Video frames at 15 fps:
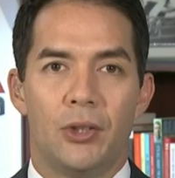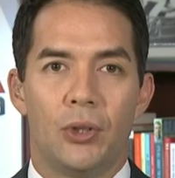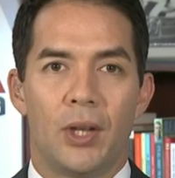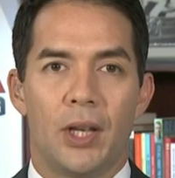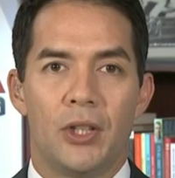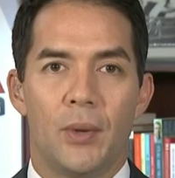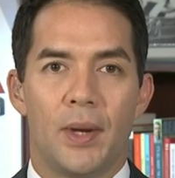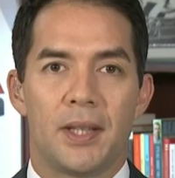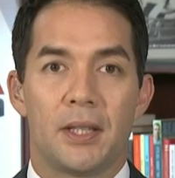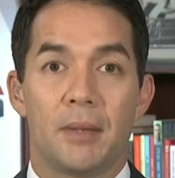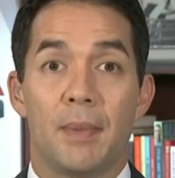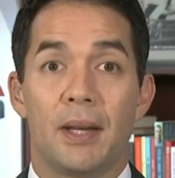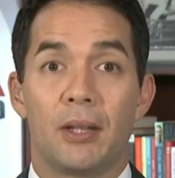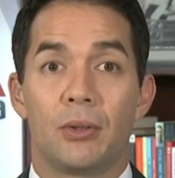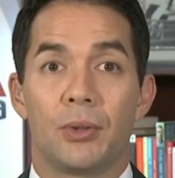
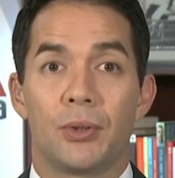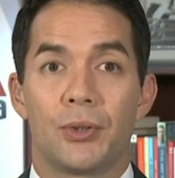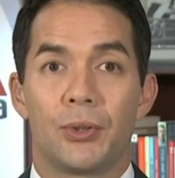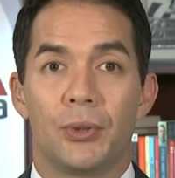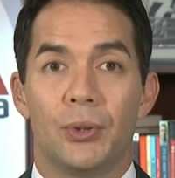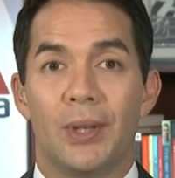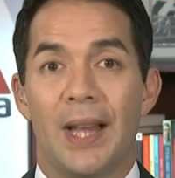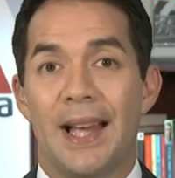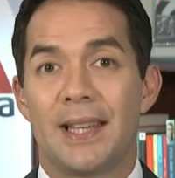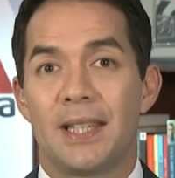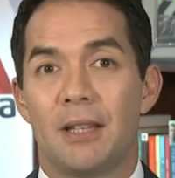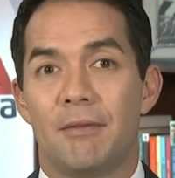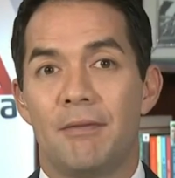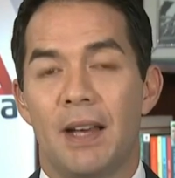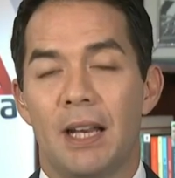Duke-NUS Medical School
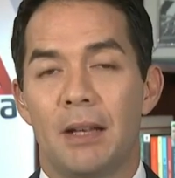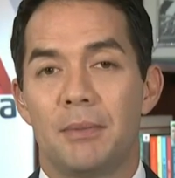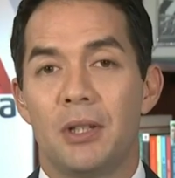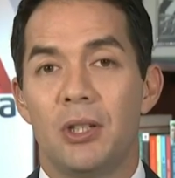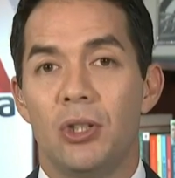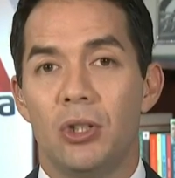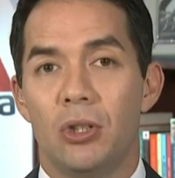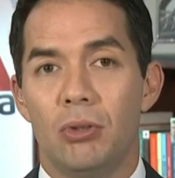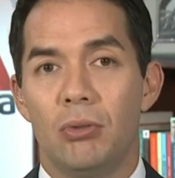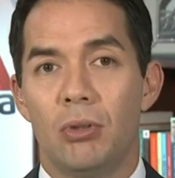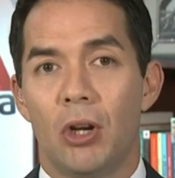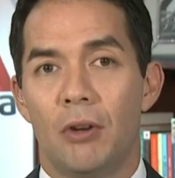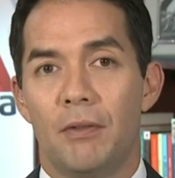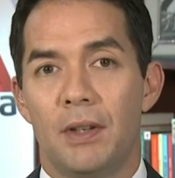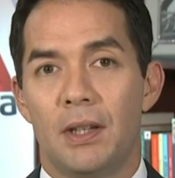has developed a new
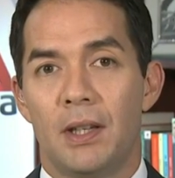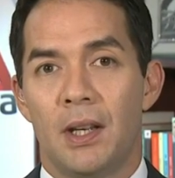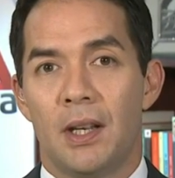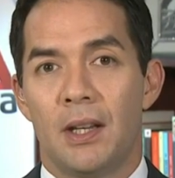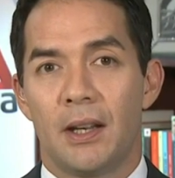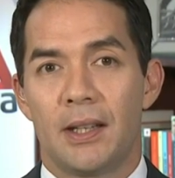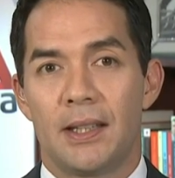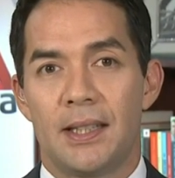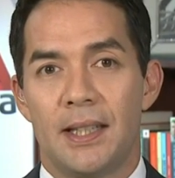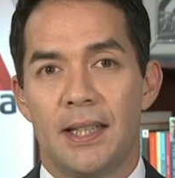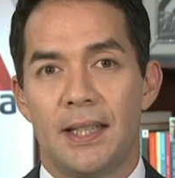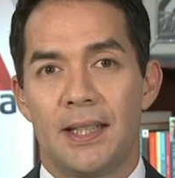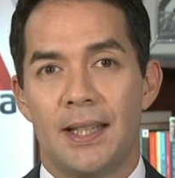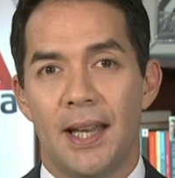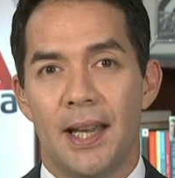COVID
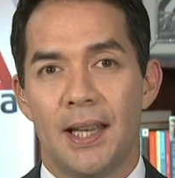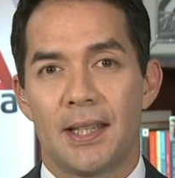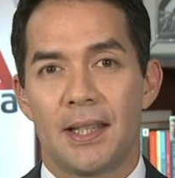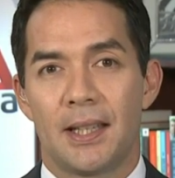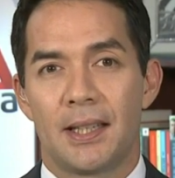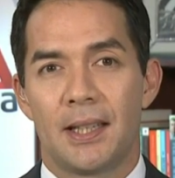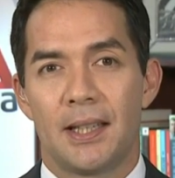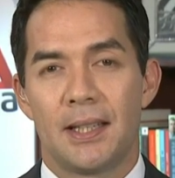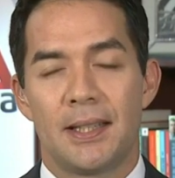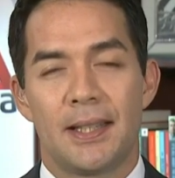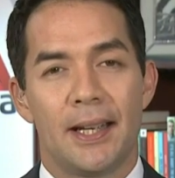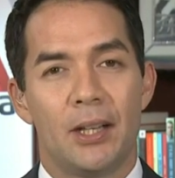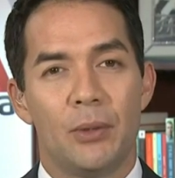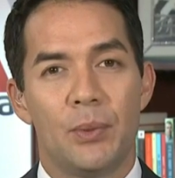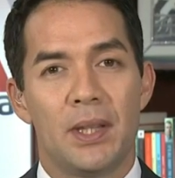19 test that can
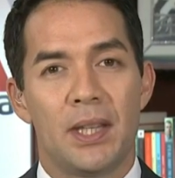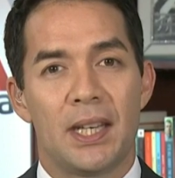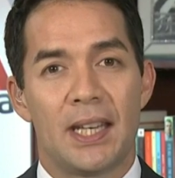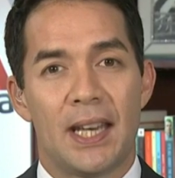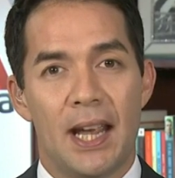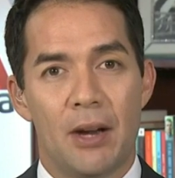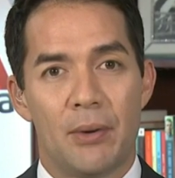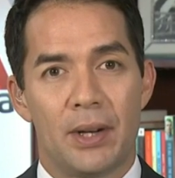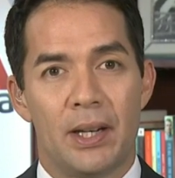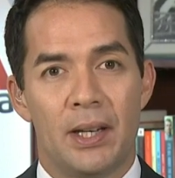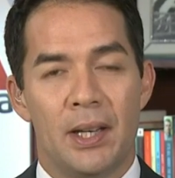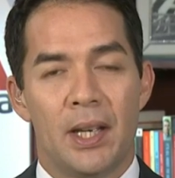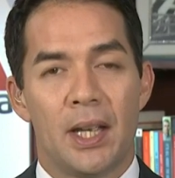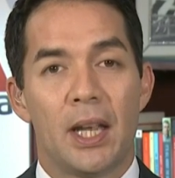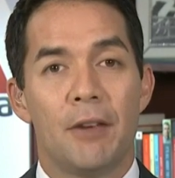tell within an
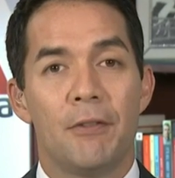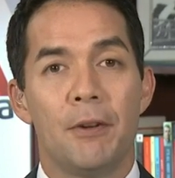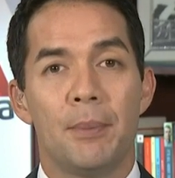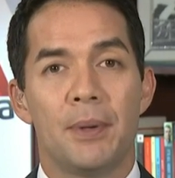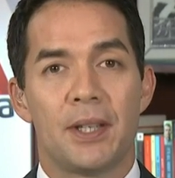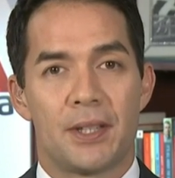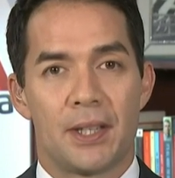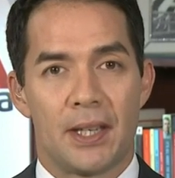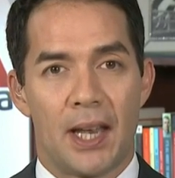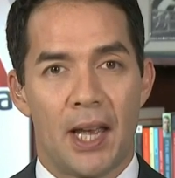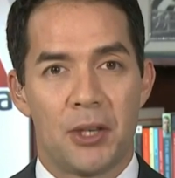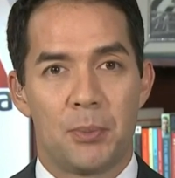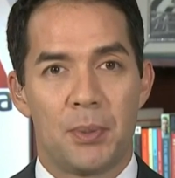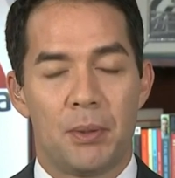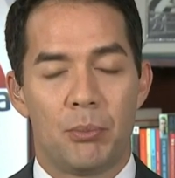hour if a person
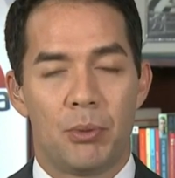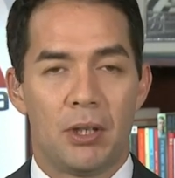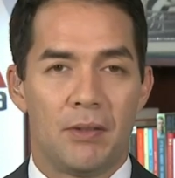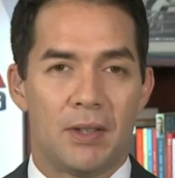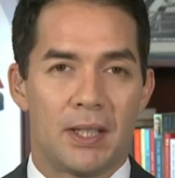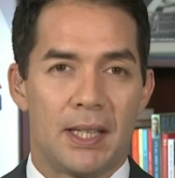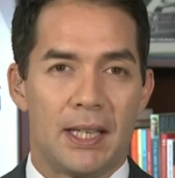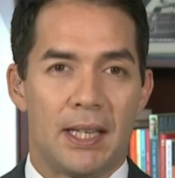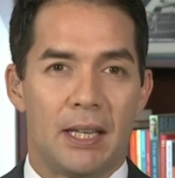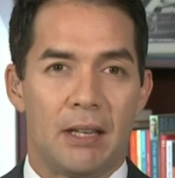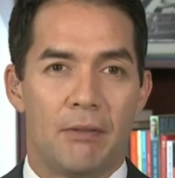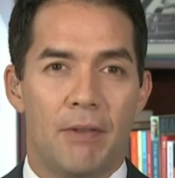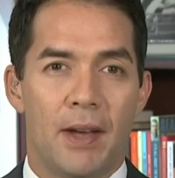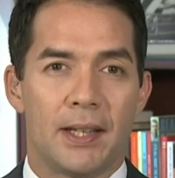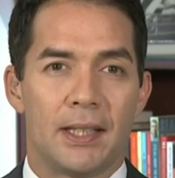has been previously
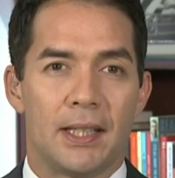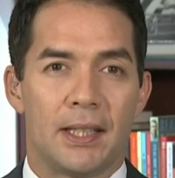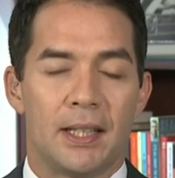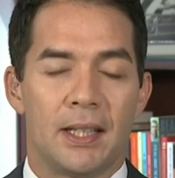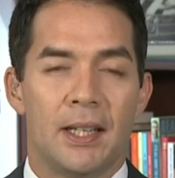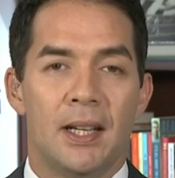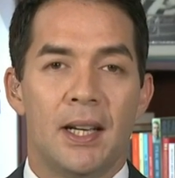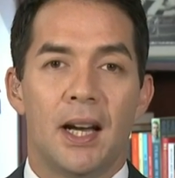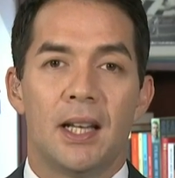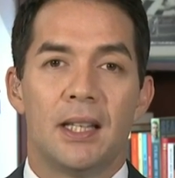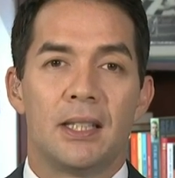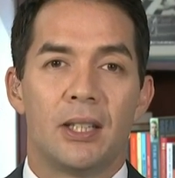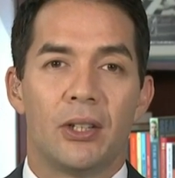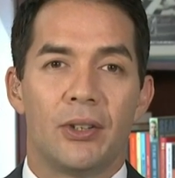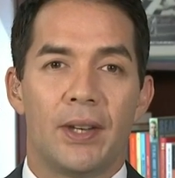infected.
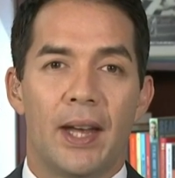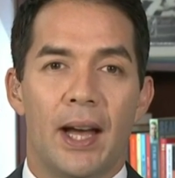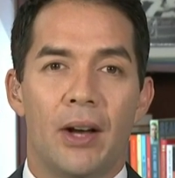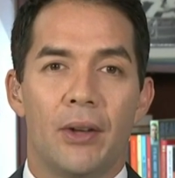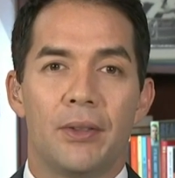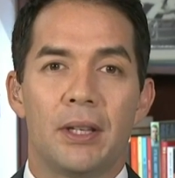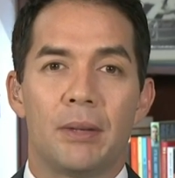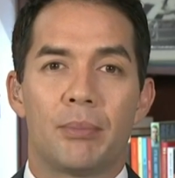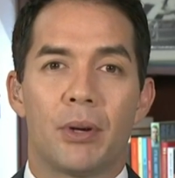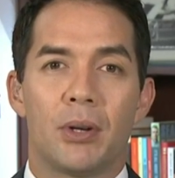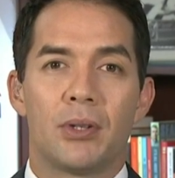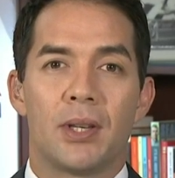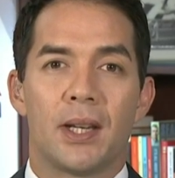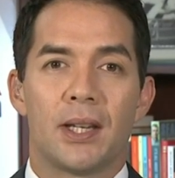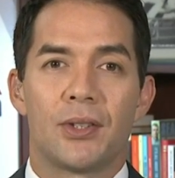Until now, the
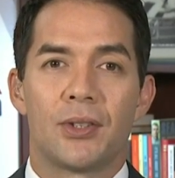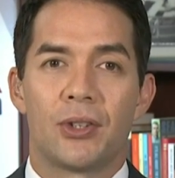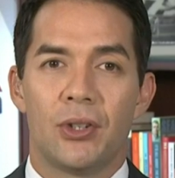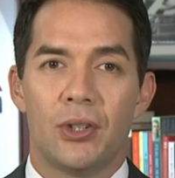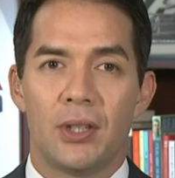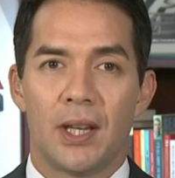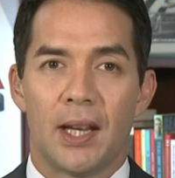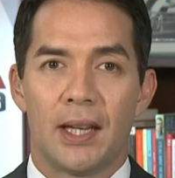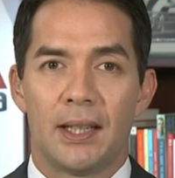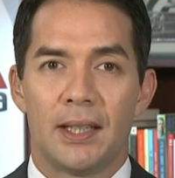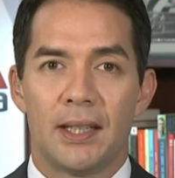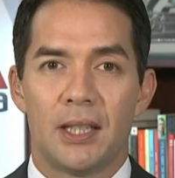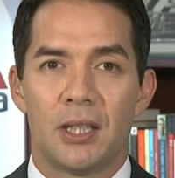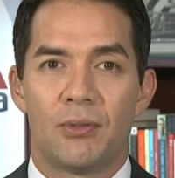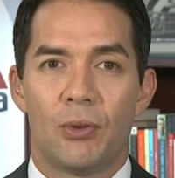process could take
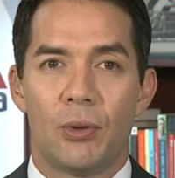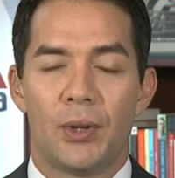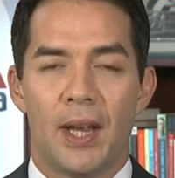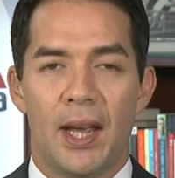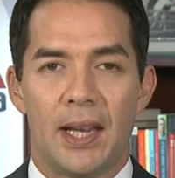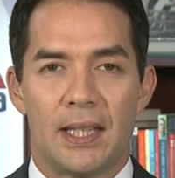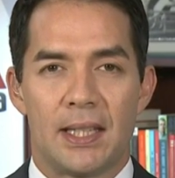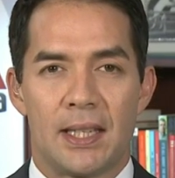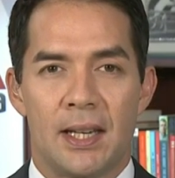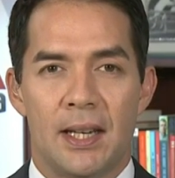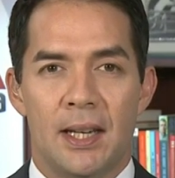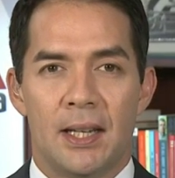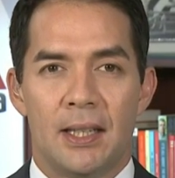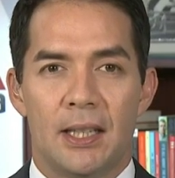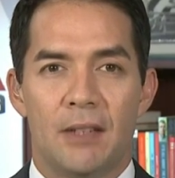at least four days.
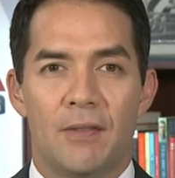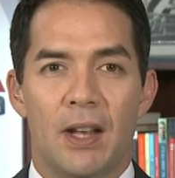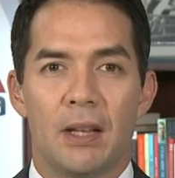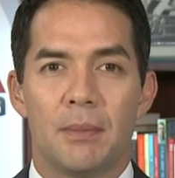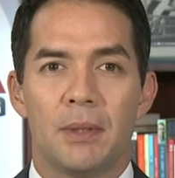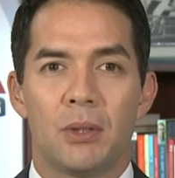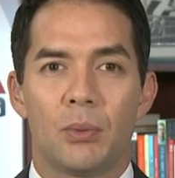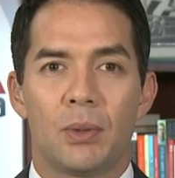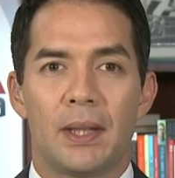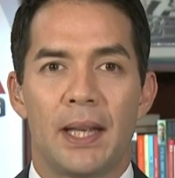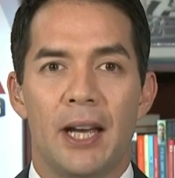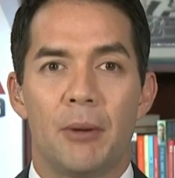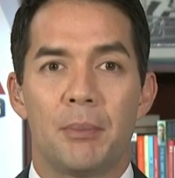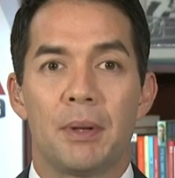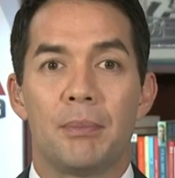The development will
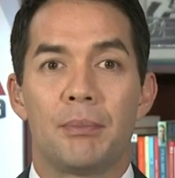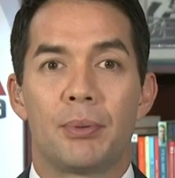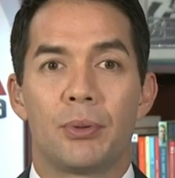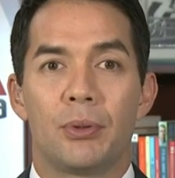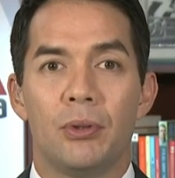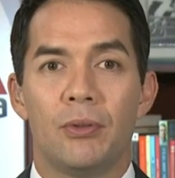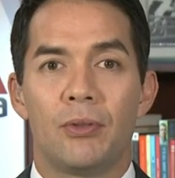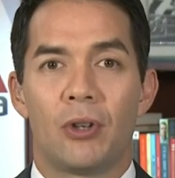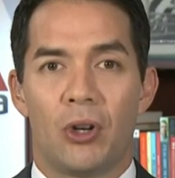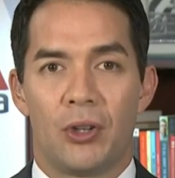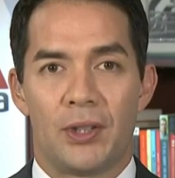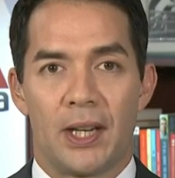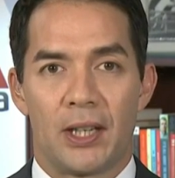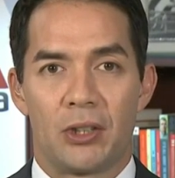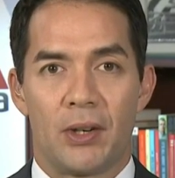help improve
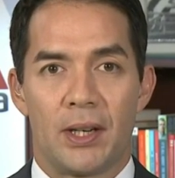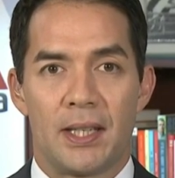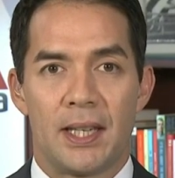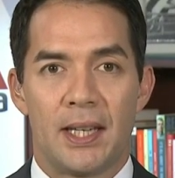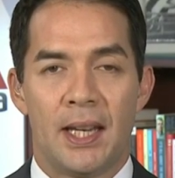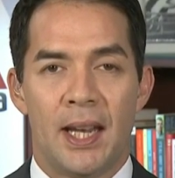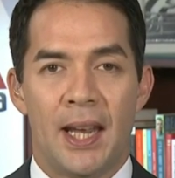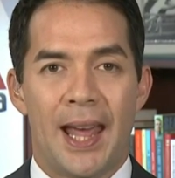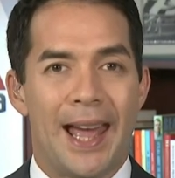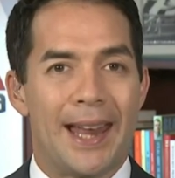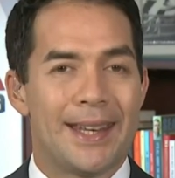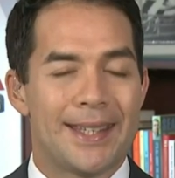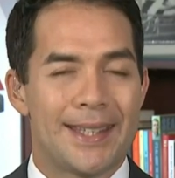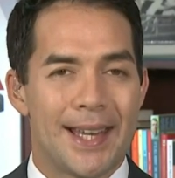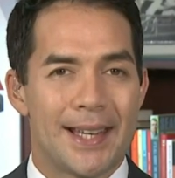contact tracing
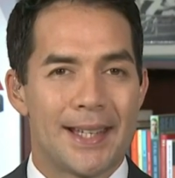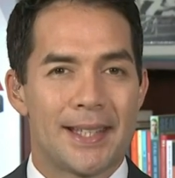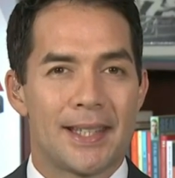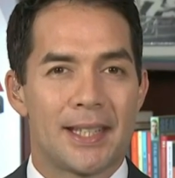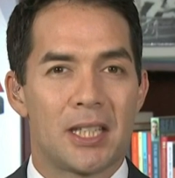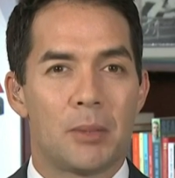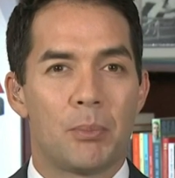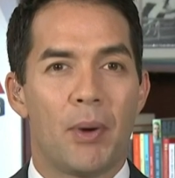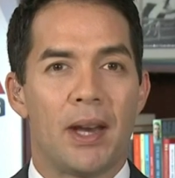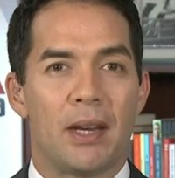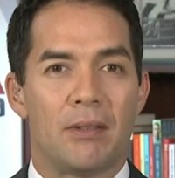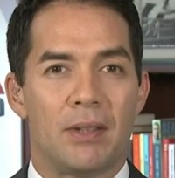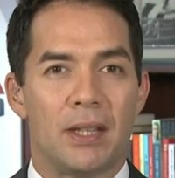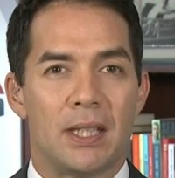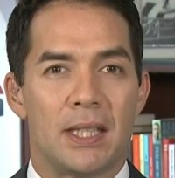and assess the
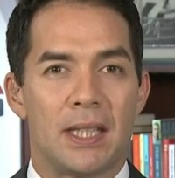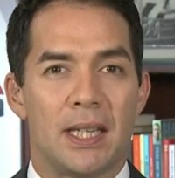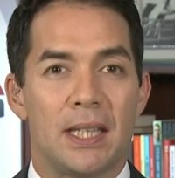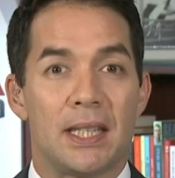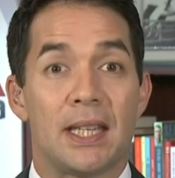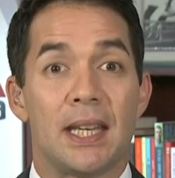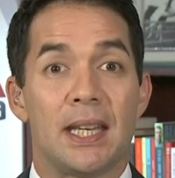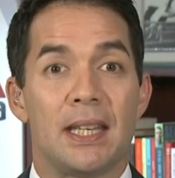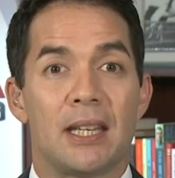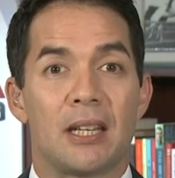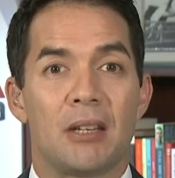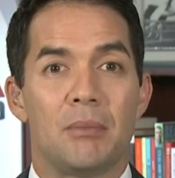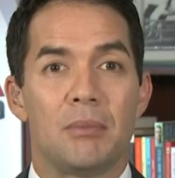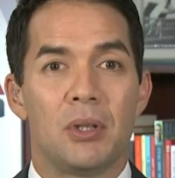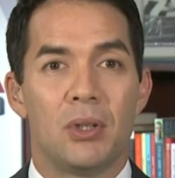spread of the disease in the
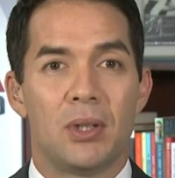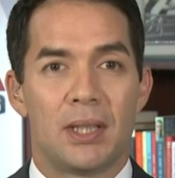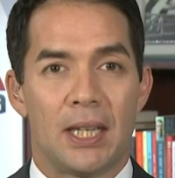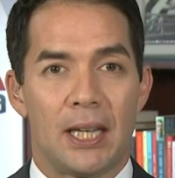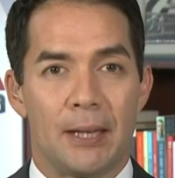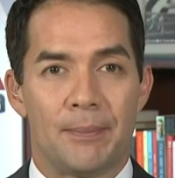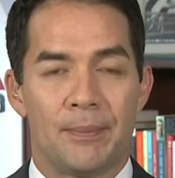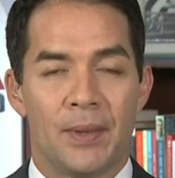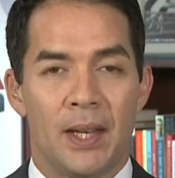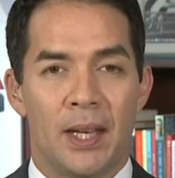community.